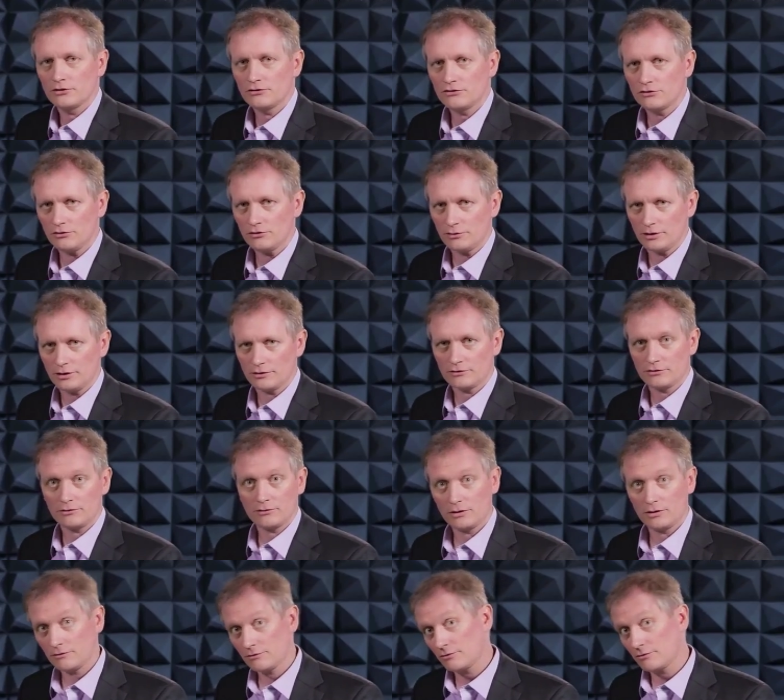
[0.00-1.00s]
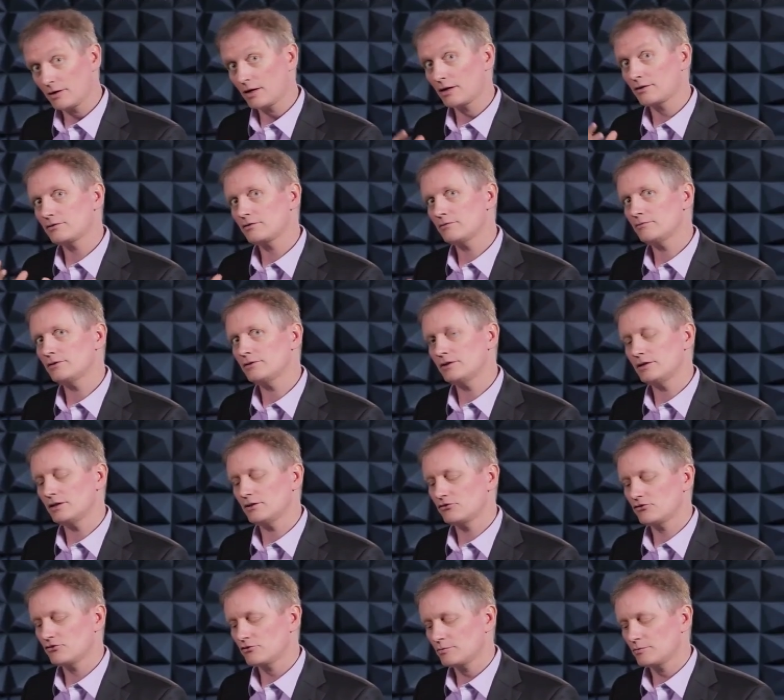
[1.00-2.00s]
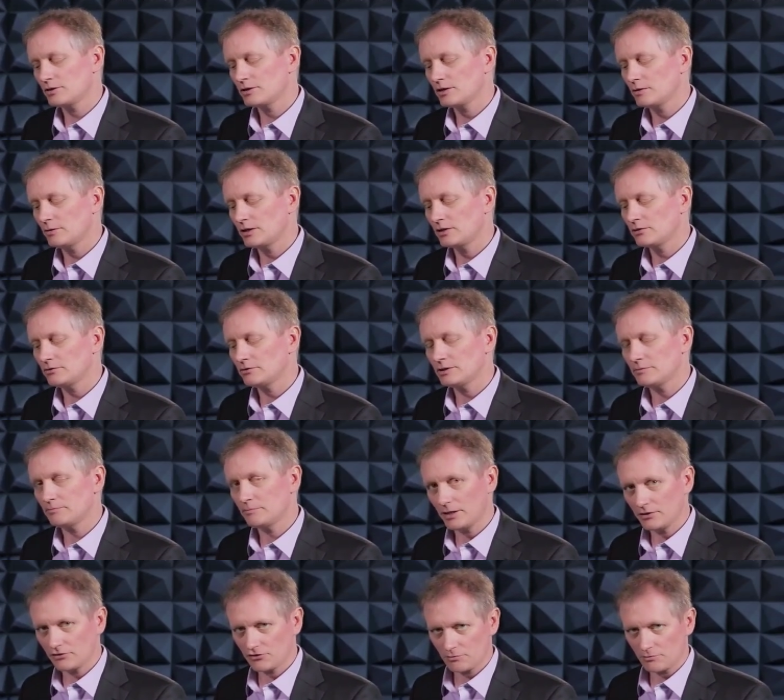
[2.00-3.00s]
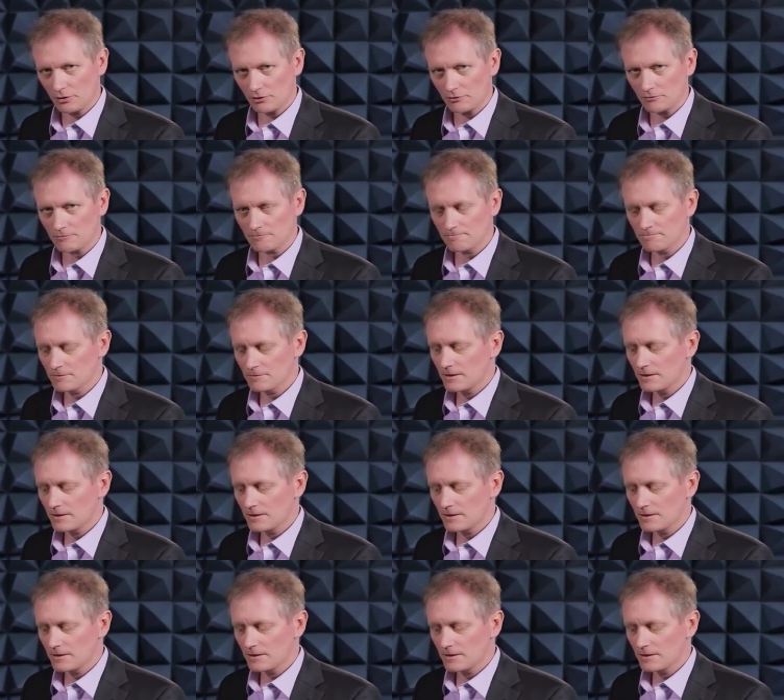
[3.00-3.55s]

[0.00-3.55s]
to it to interact with the instrument, and we call it bench mode.